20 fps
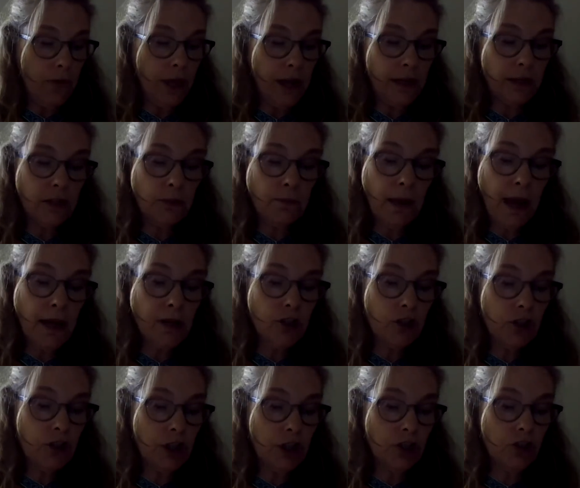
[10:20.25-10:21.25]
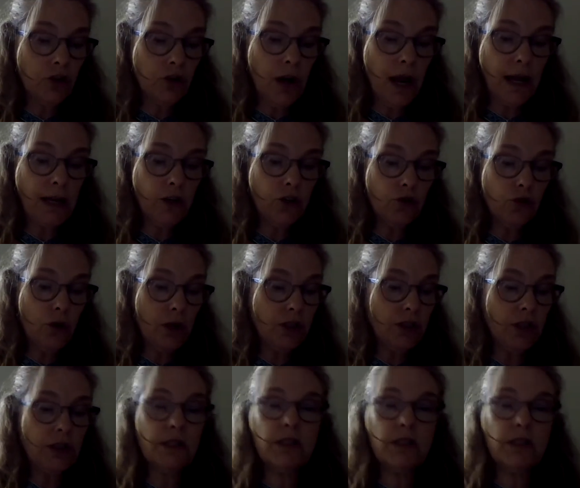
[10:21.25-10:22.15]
that his magic teacher had entrusted